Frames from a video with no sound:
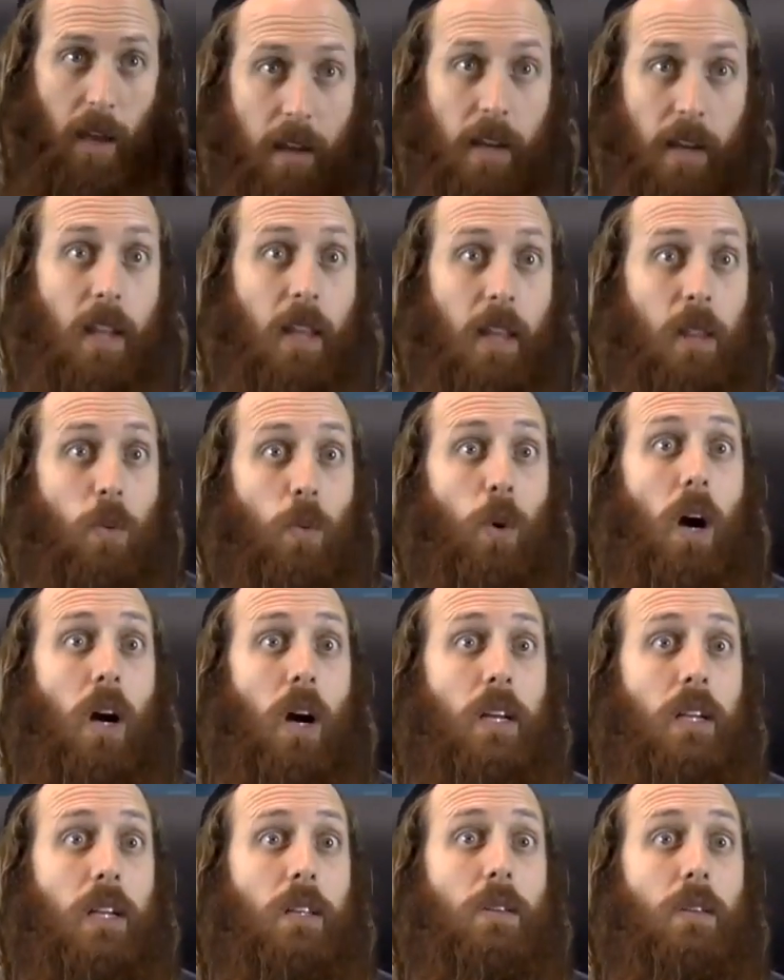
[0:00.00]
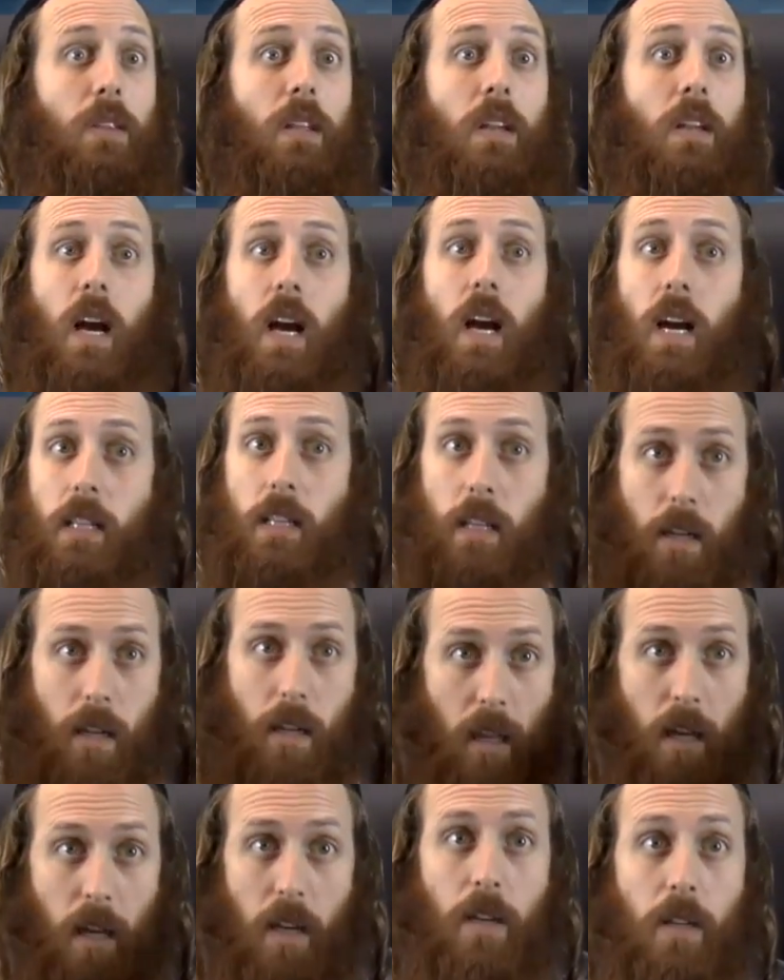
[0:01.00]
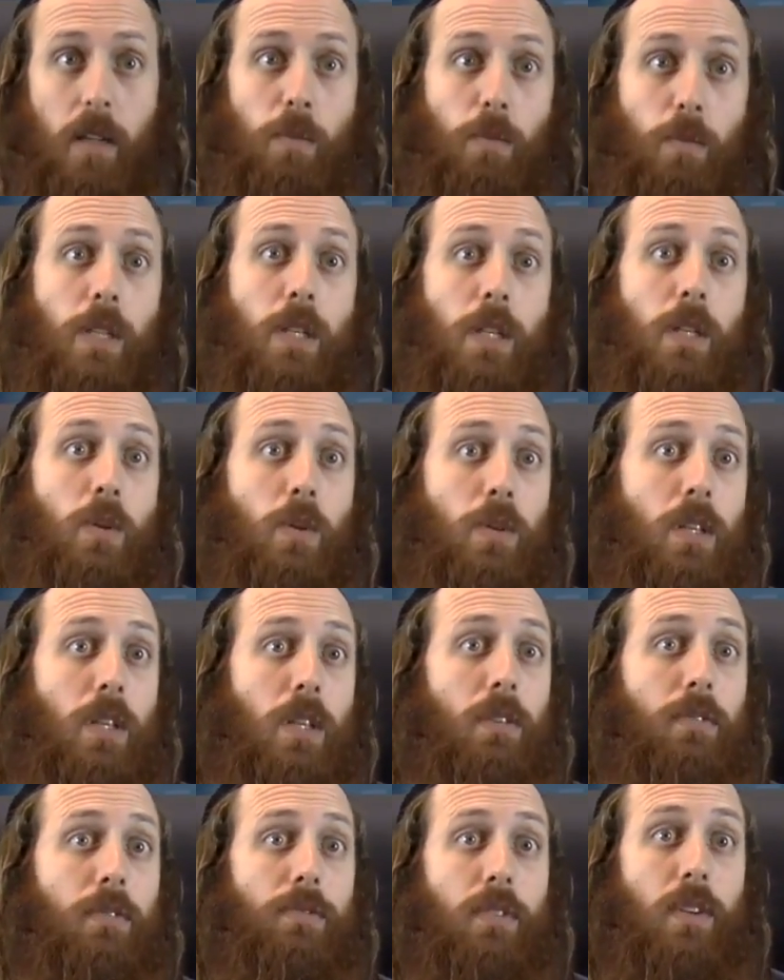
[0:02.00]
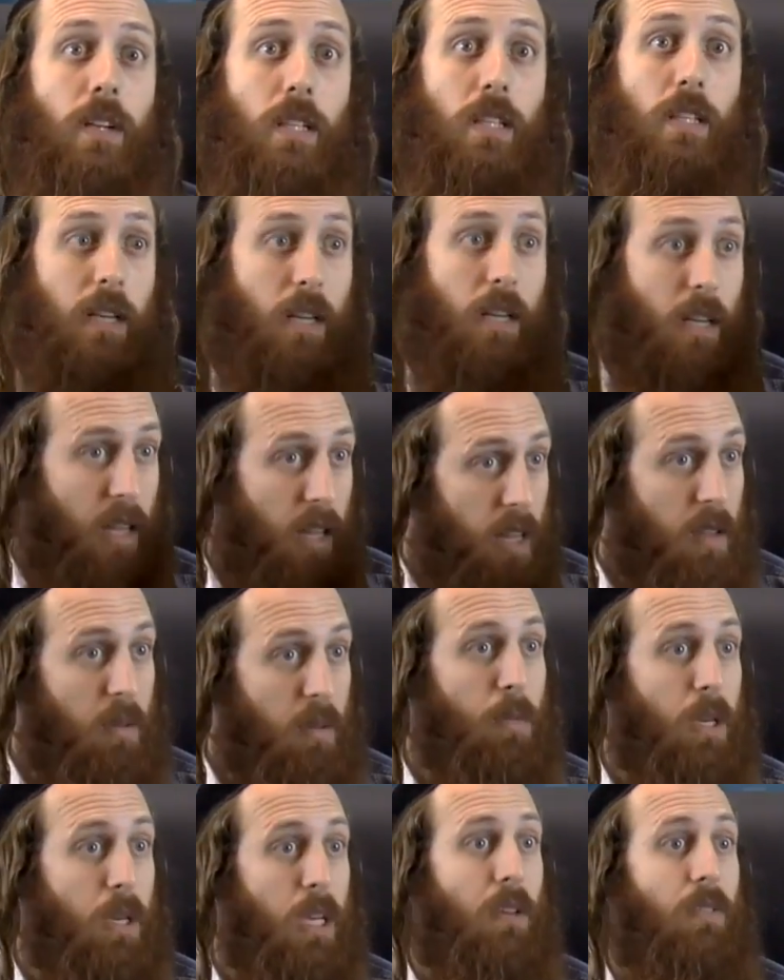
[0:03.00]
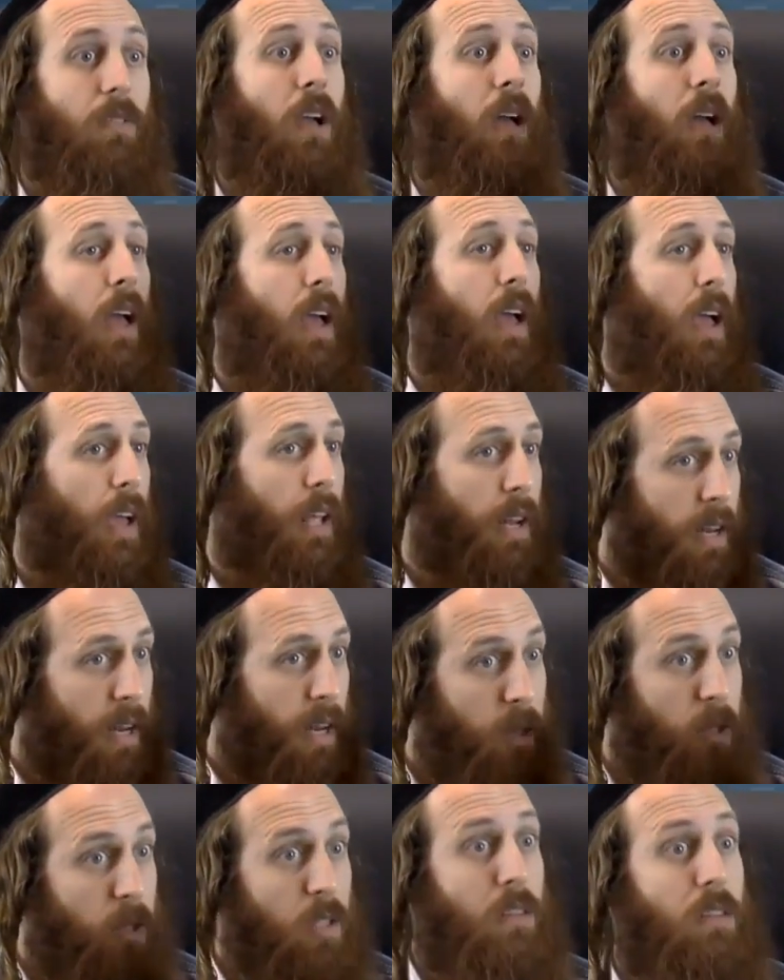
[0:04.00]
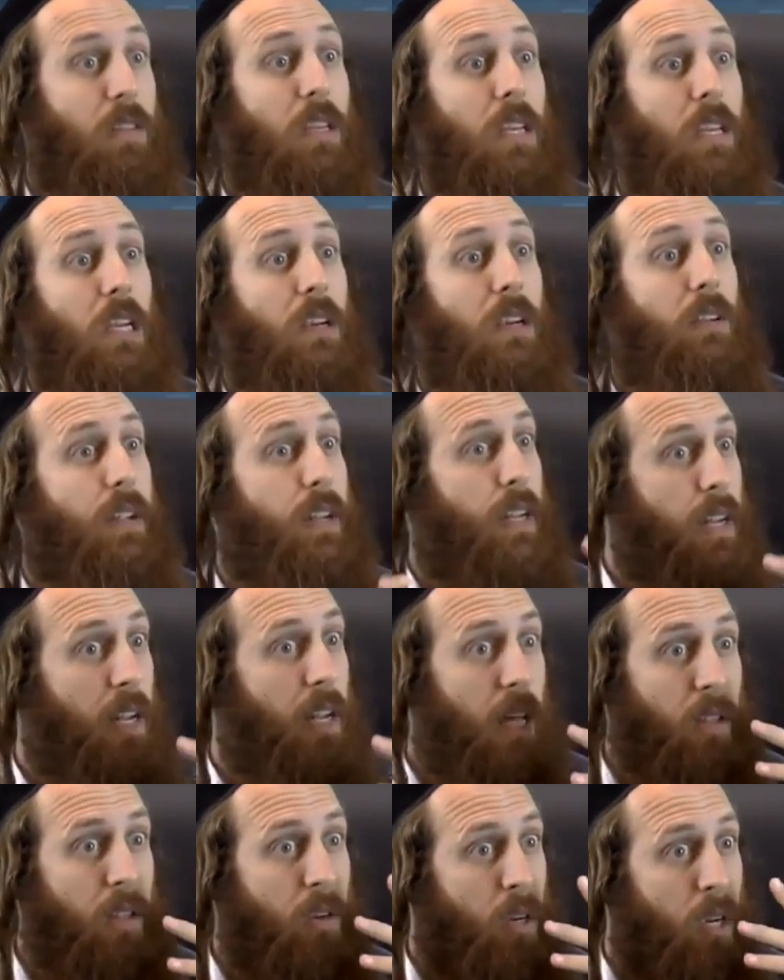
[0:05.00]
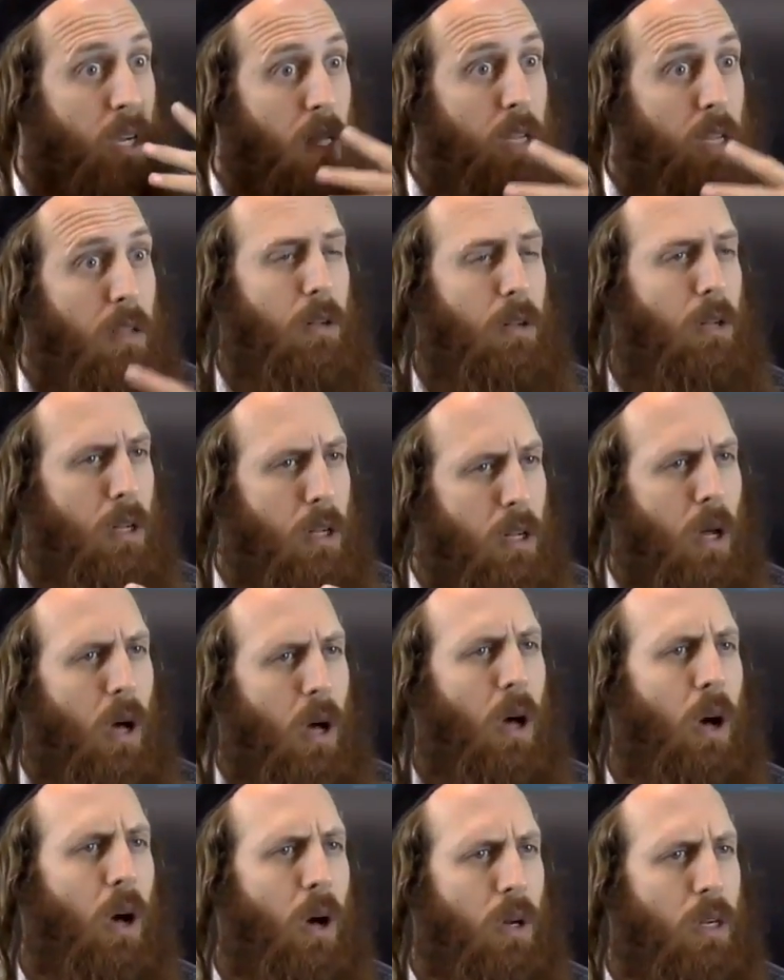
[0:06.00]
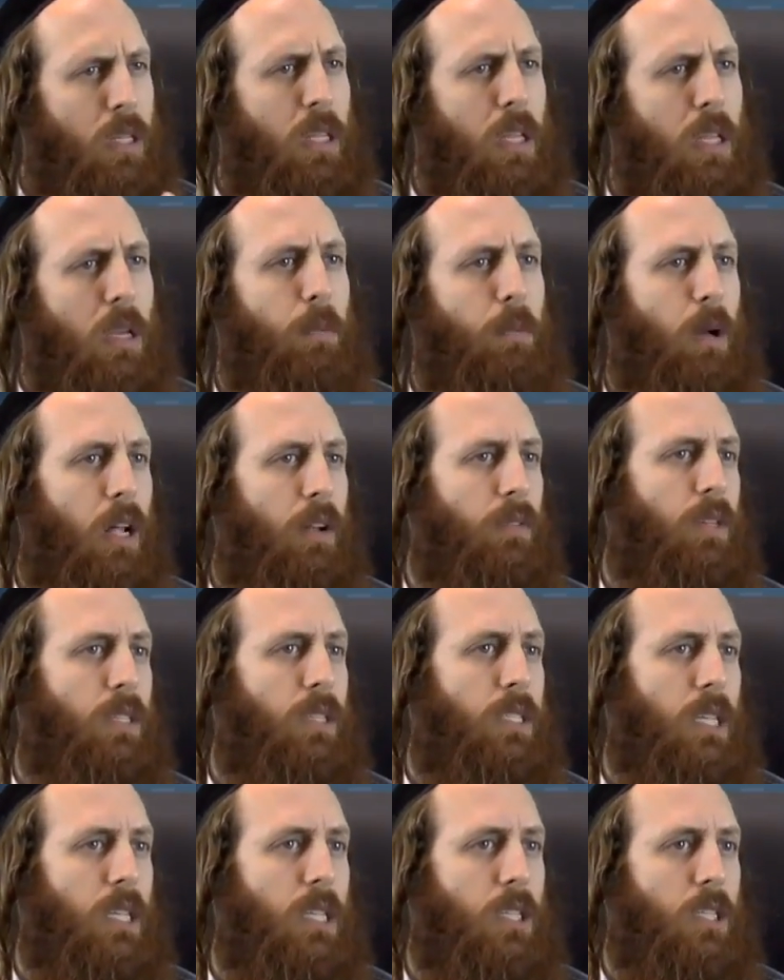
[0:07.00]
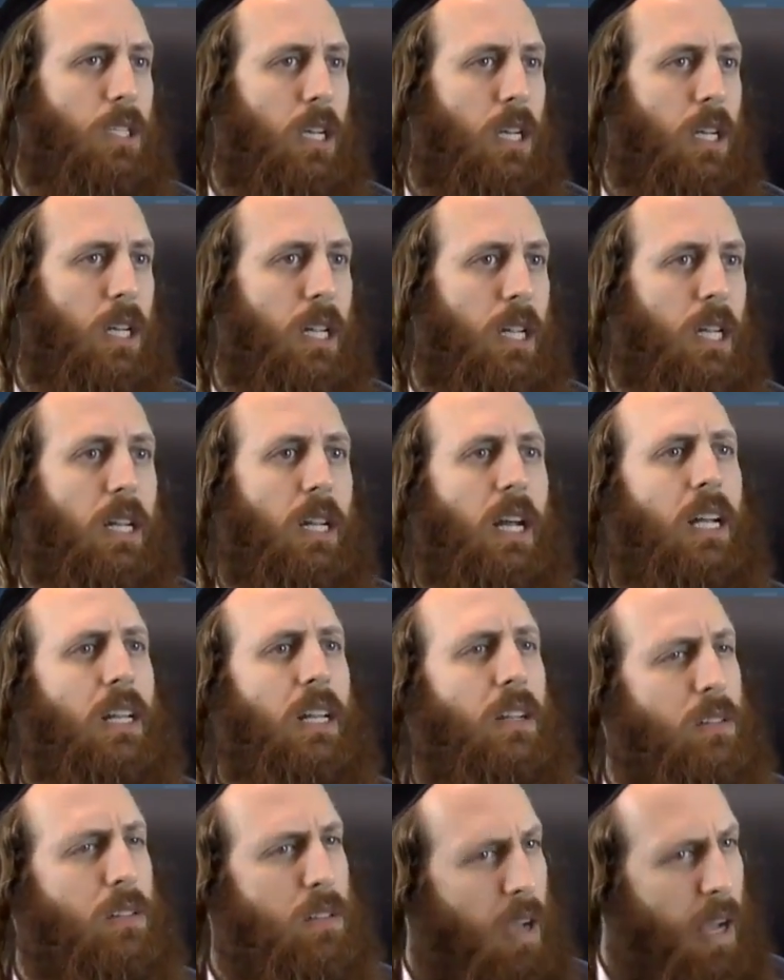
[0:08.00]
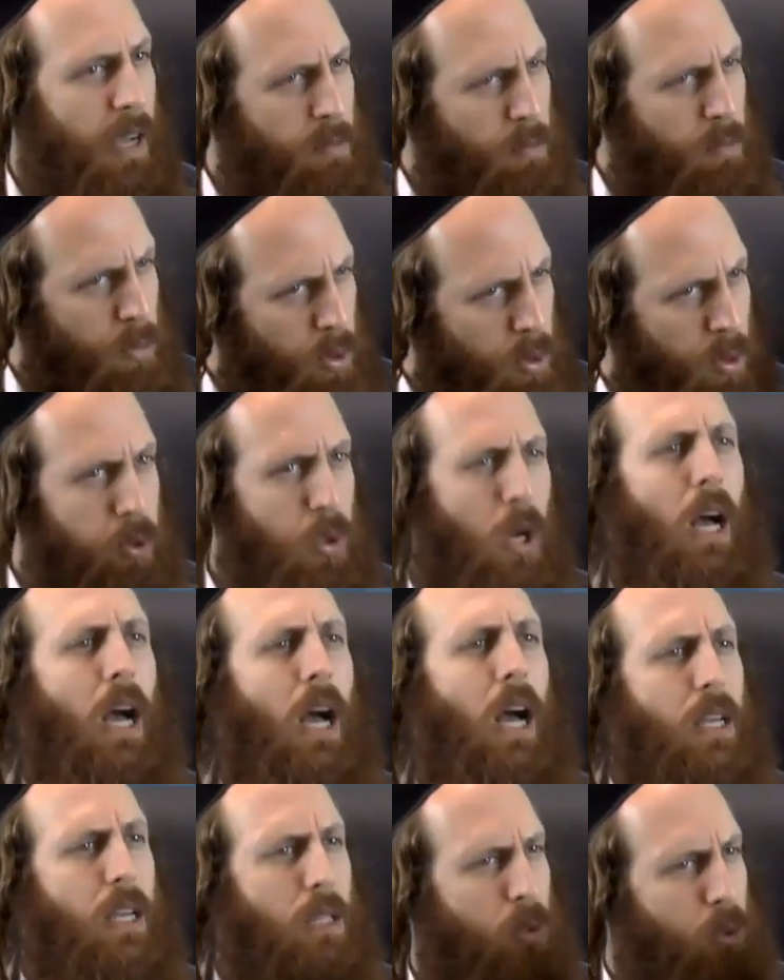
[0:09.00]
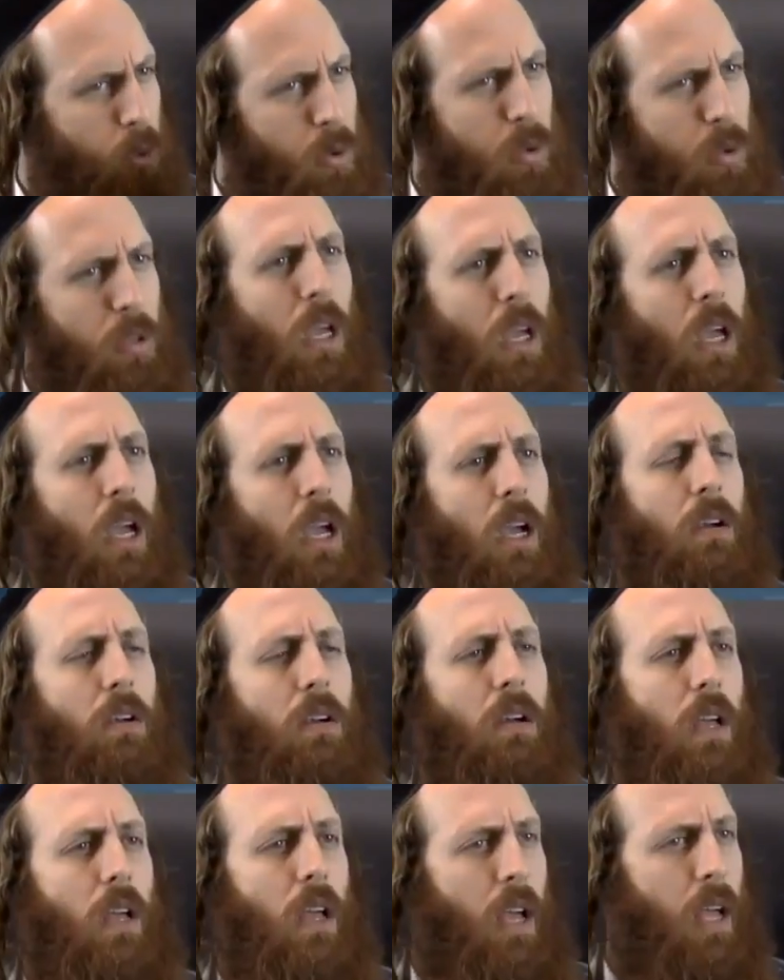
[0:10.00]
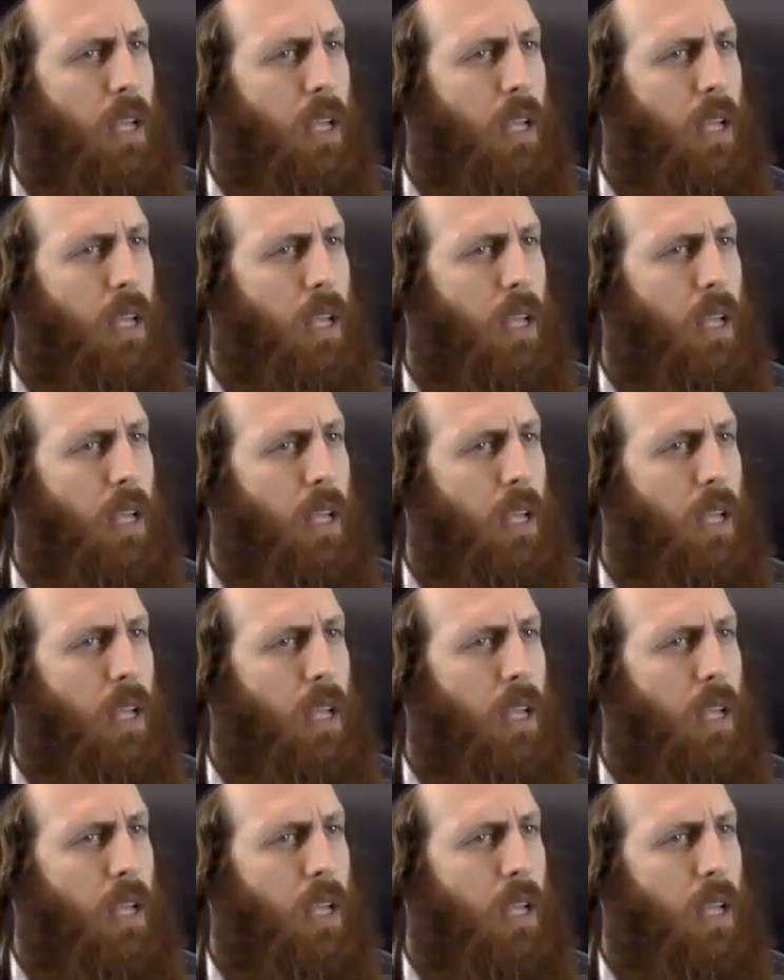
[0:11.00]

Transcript: and another walk into the night, and another hitbodedut in the field, and another mikveh, and another tear, and another long, deep conversation, and another time to try, and to dare,